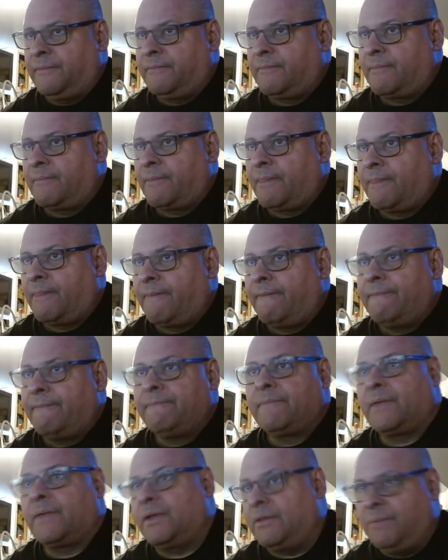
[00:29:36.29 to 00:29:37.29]
Because
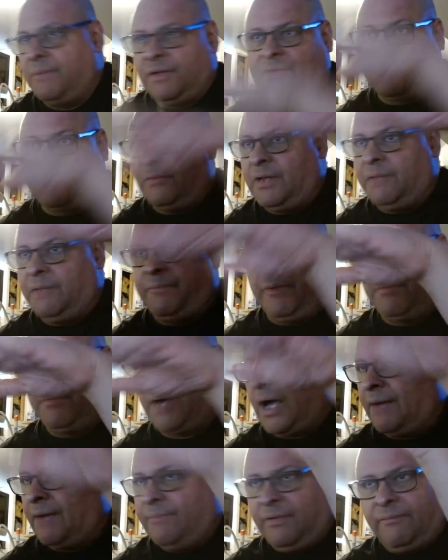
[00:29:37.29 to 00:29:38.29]
there'd be too many people.
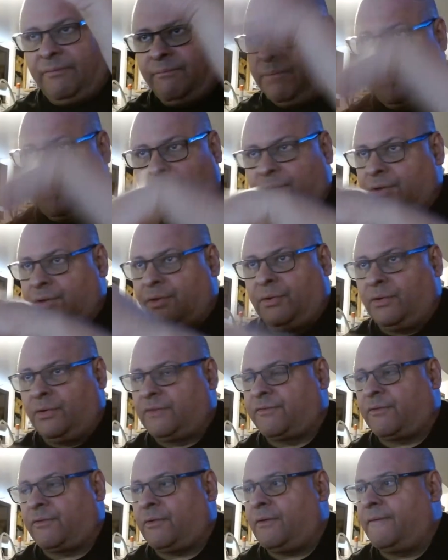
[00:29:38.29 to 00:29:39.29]
I'll be below the
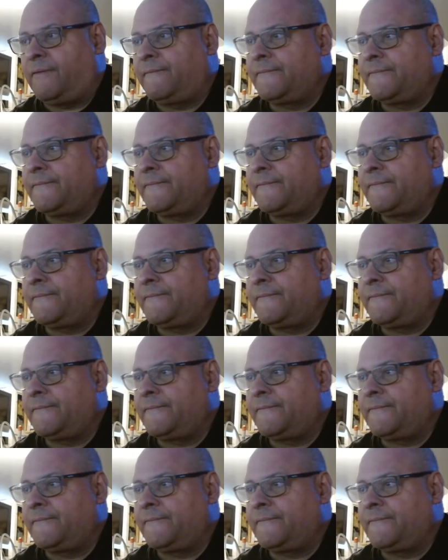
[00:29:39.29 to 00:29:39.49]
noise floor.